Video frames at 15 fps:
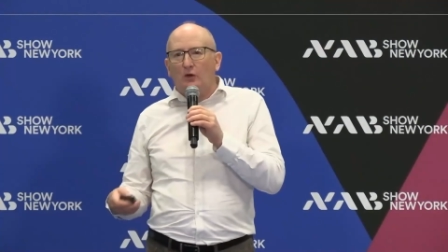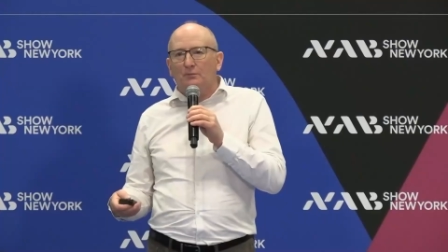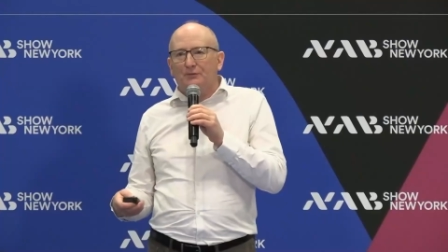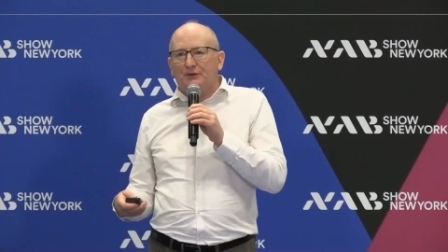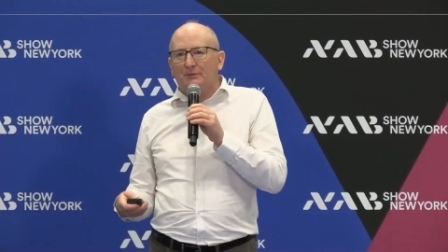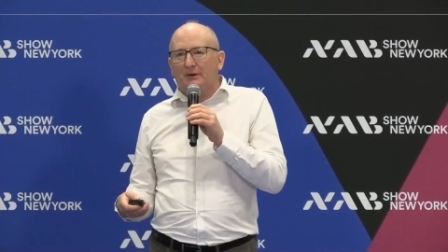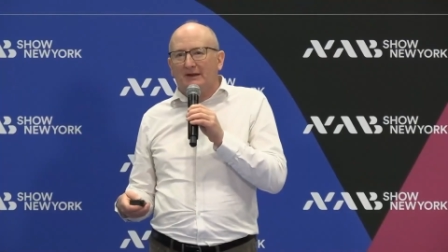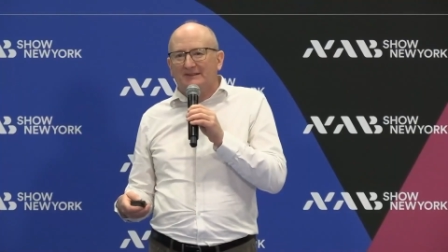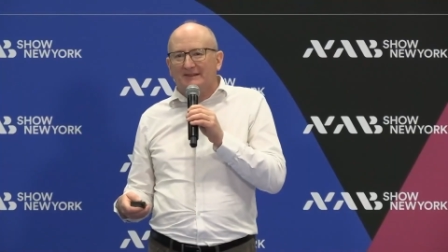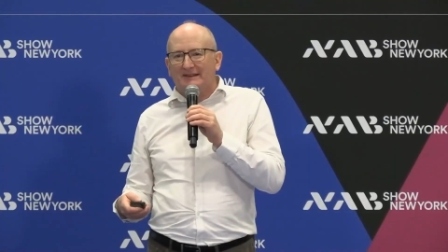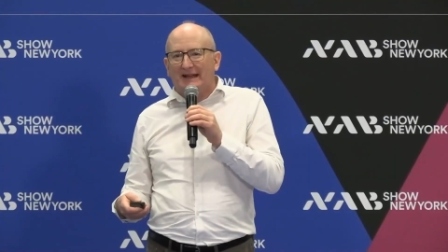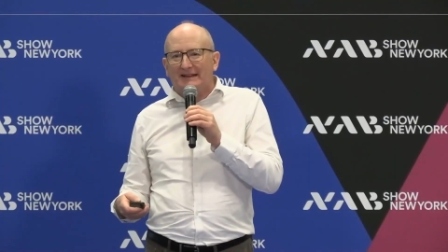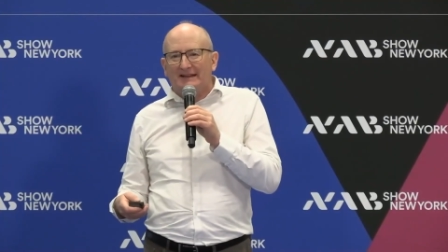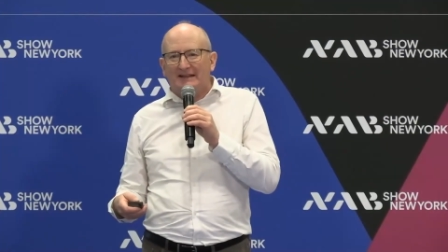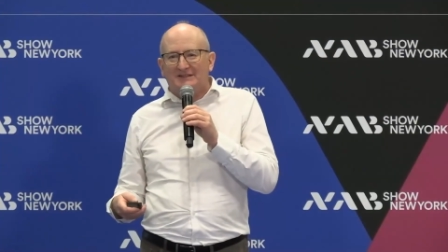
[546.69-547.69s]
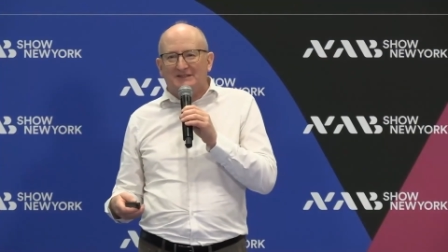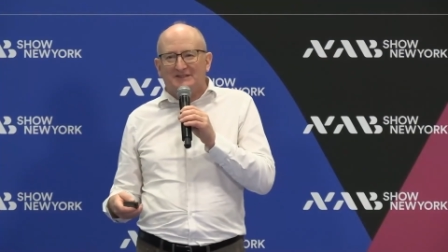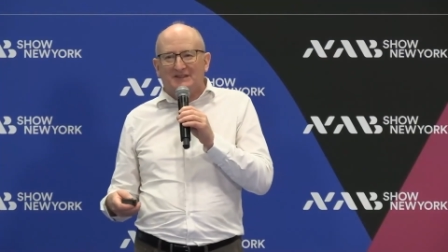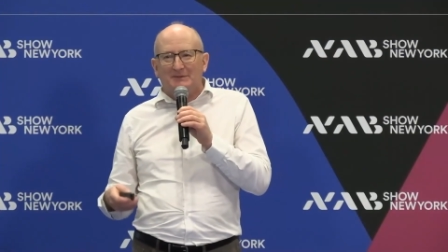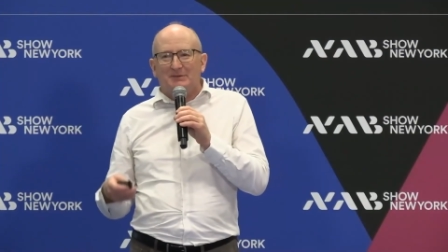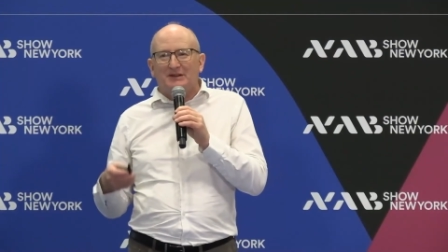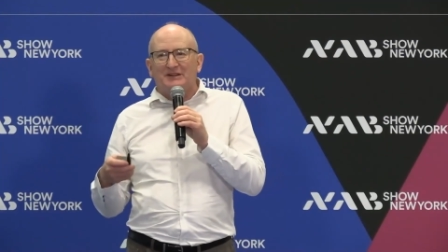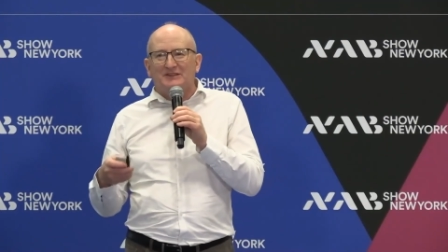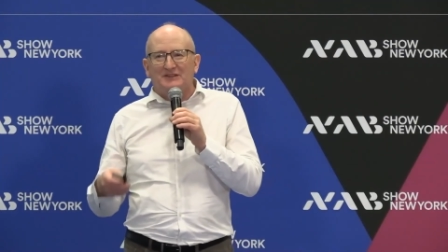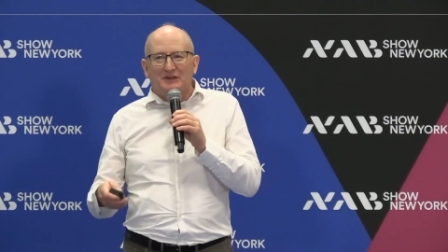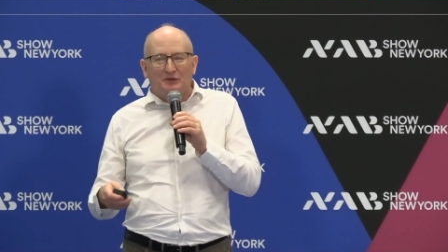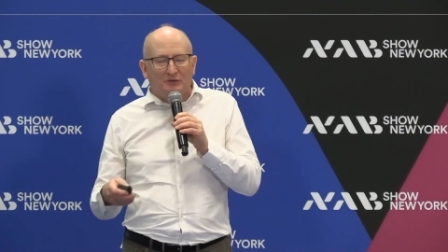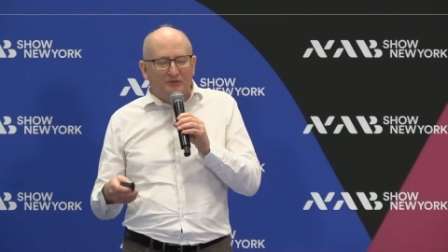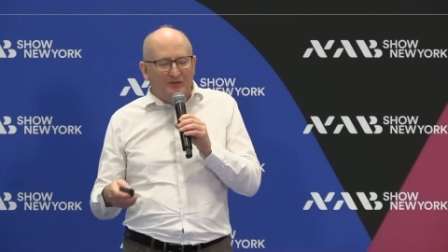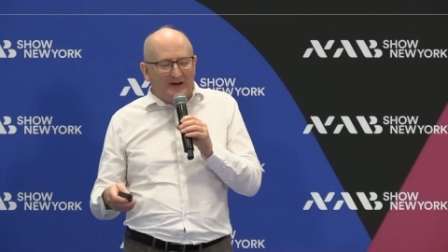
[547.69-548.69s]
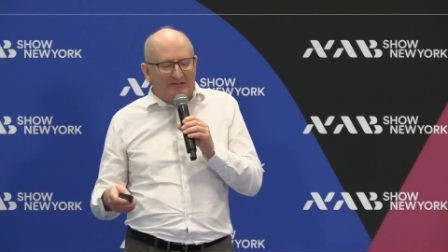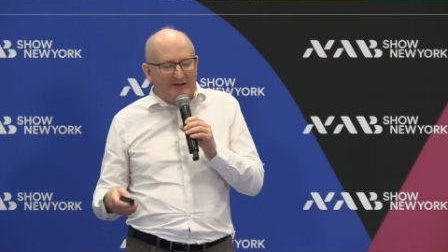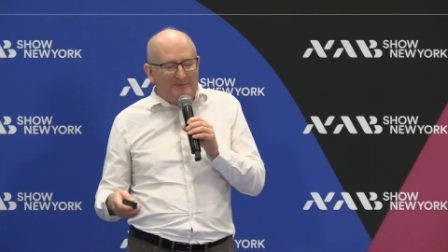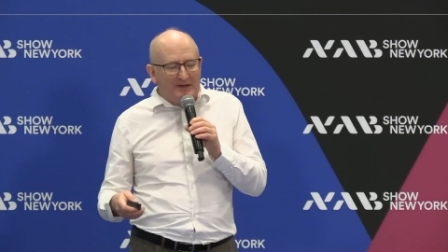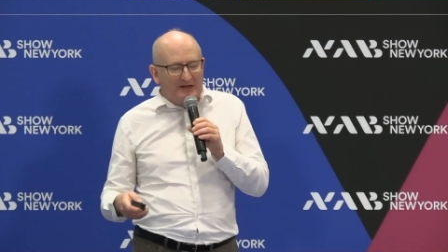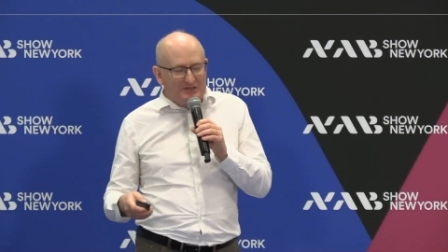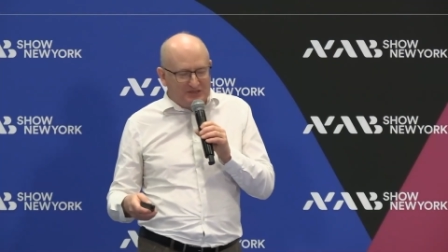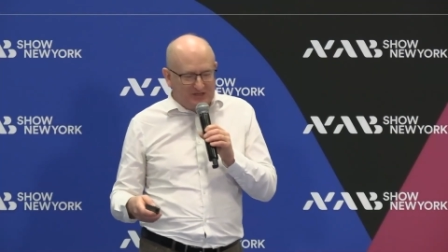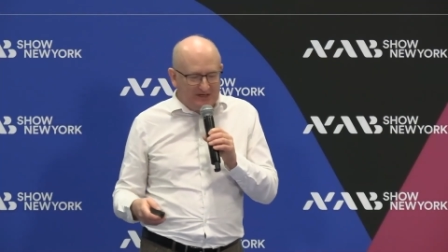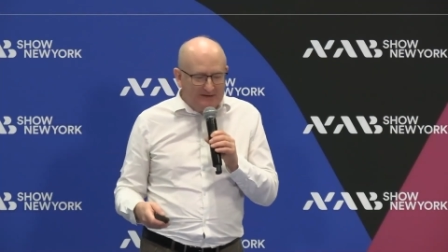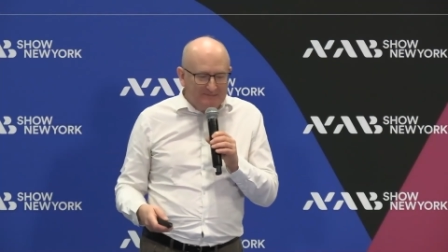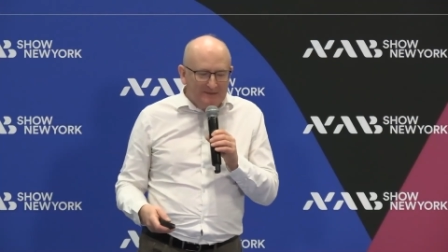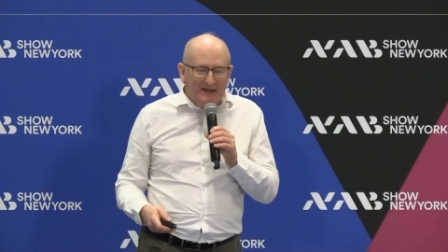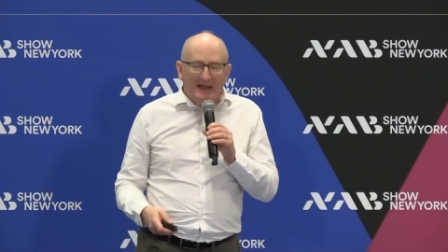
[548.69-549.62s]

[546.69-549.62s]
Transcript: optimizing that latency, but it's still very much